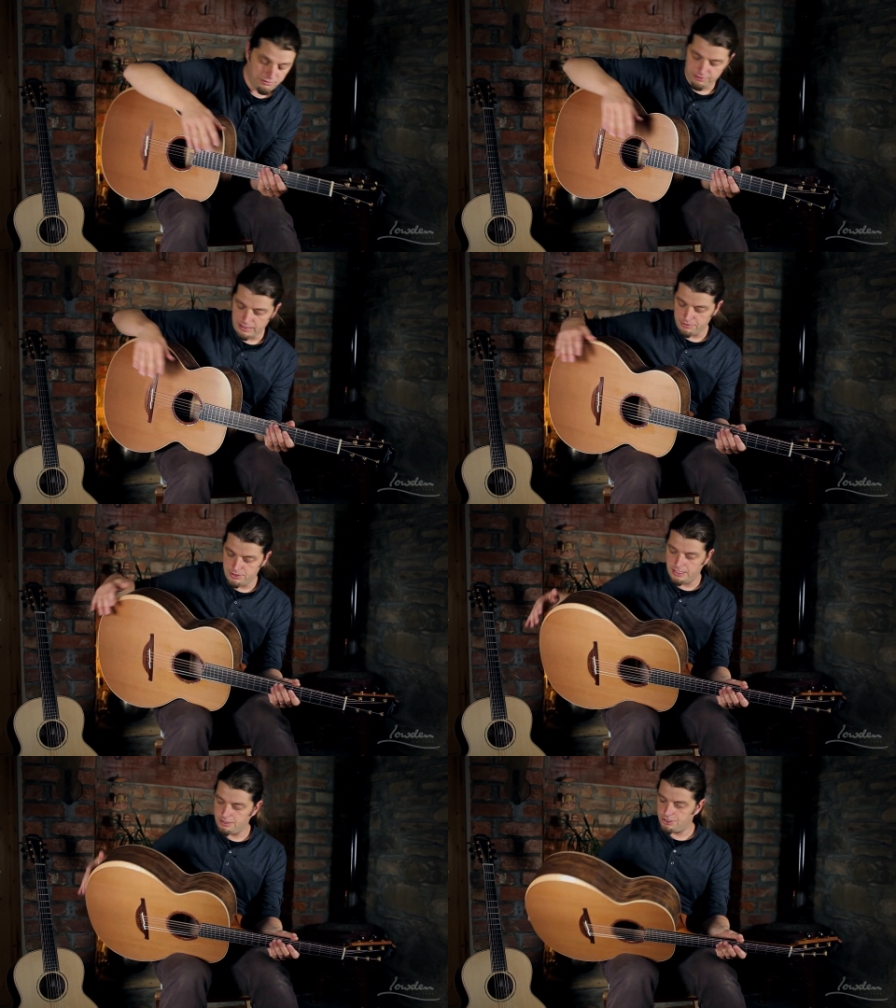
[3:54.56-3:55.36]
5 or
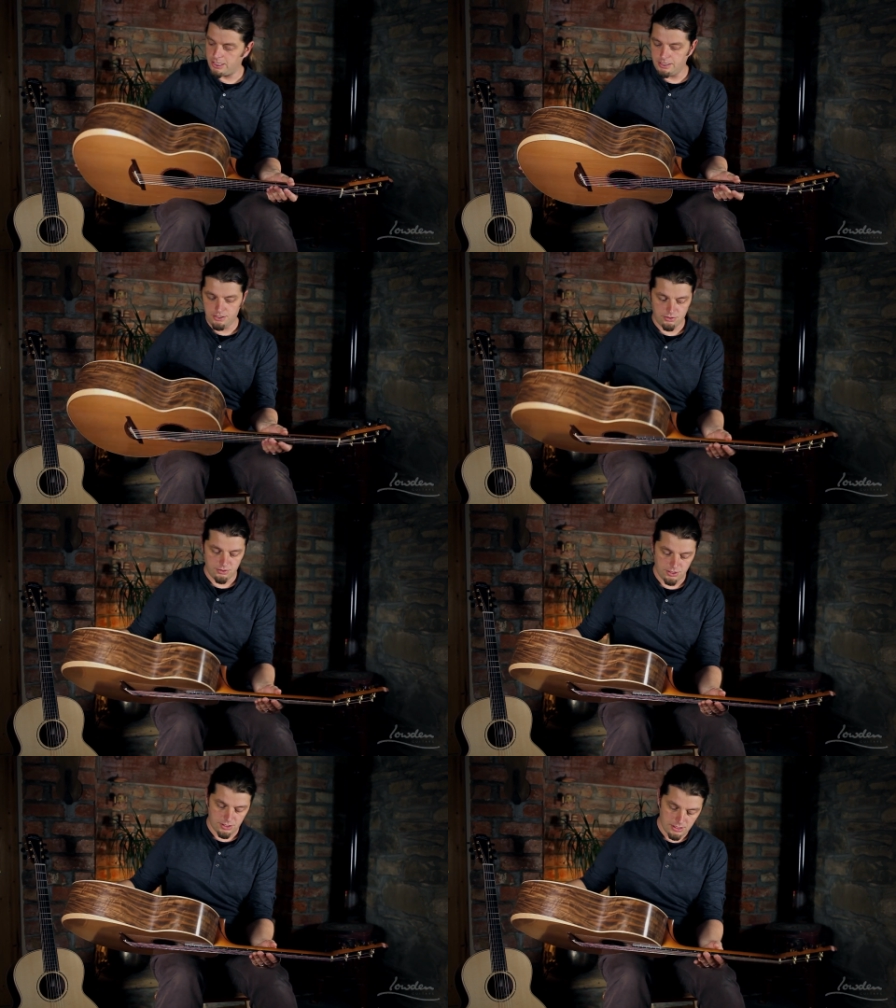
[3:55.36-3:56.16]
10 shiny
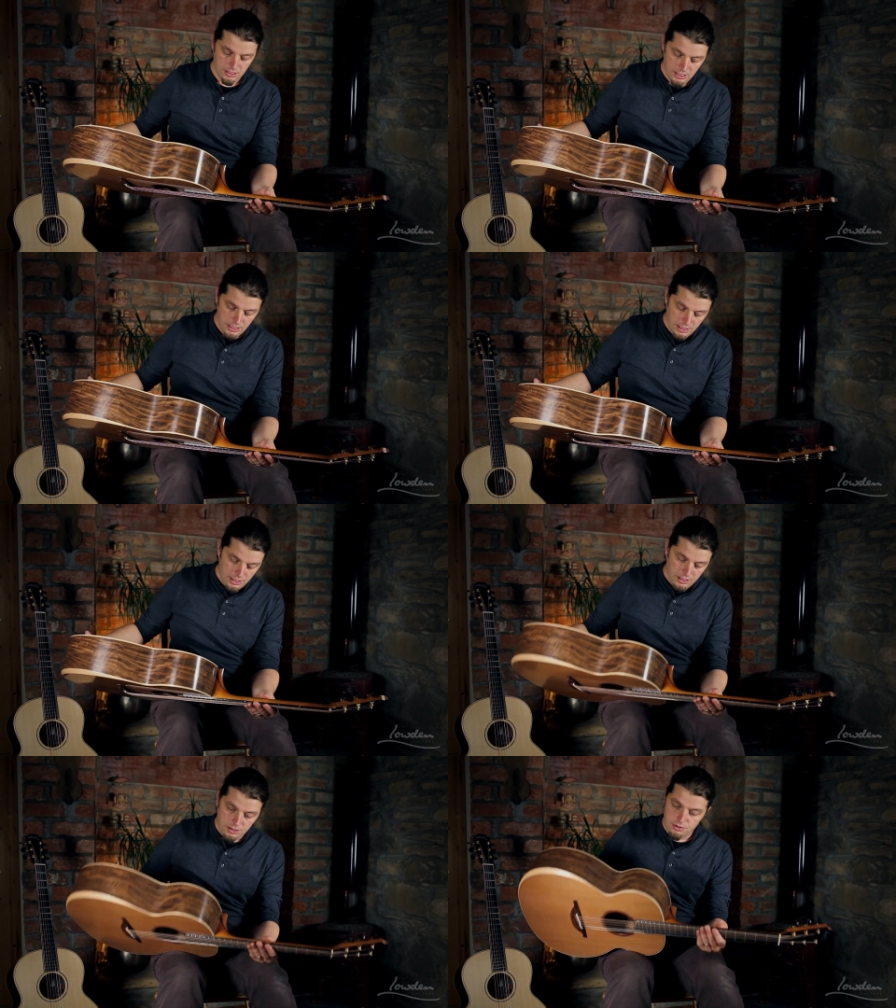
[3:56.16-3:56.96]
tuners.
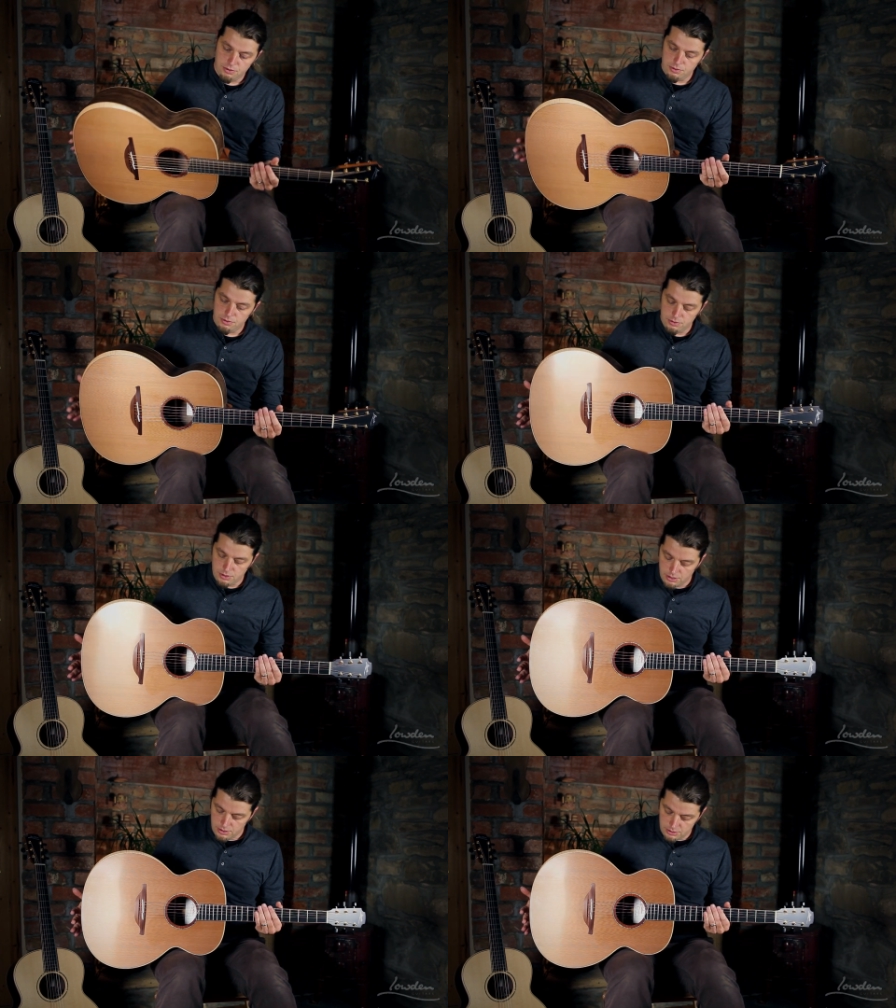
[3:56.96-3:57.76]

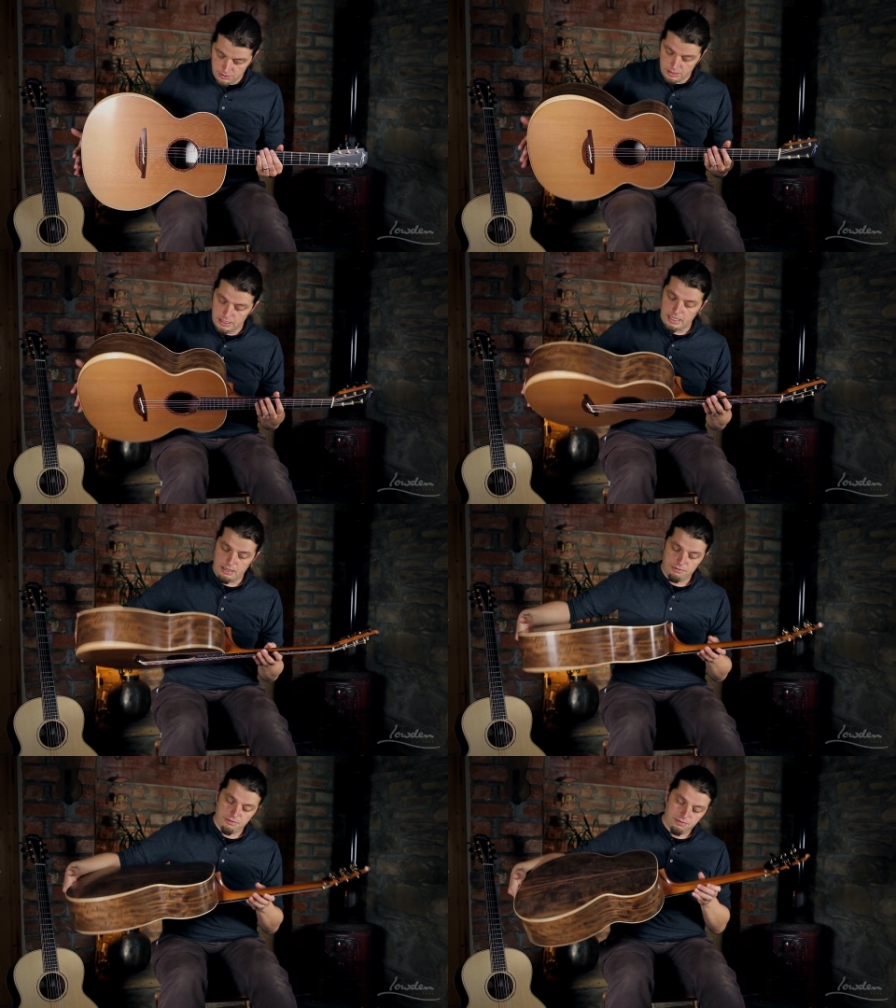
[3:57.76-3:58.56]
You
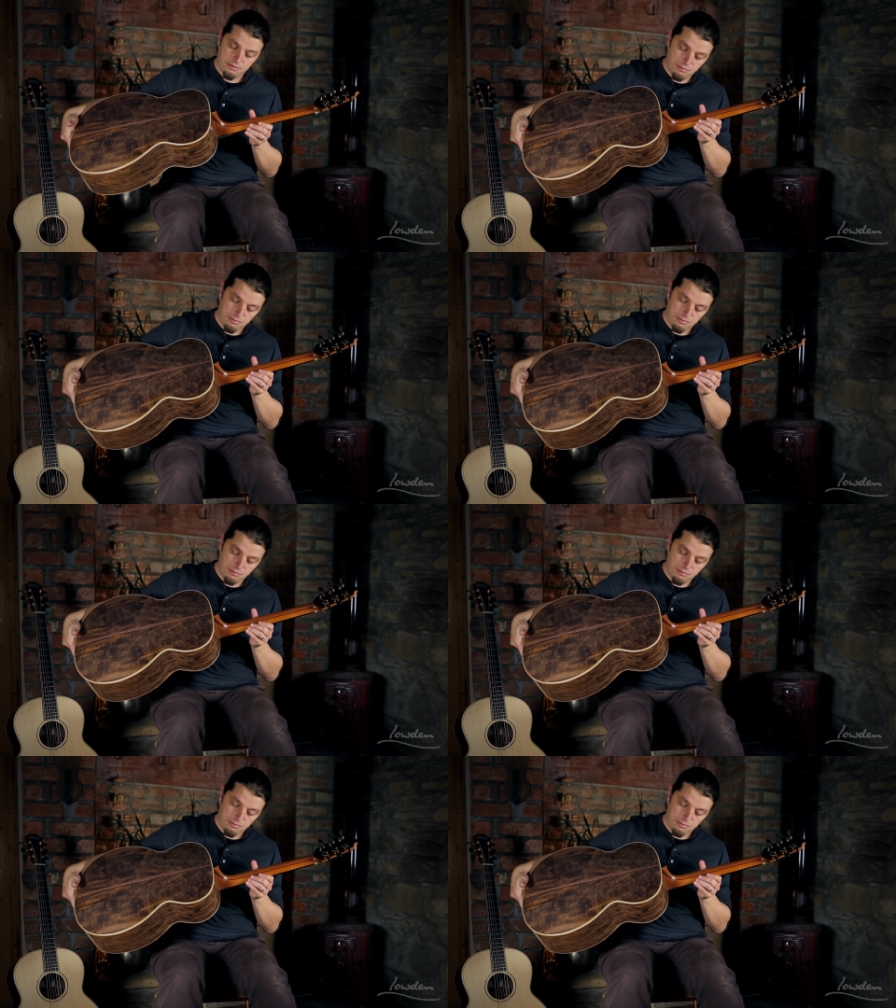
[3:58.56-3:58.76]
have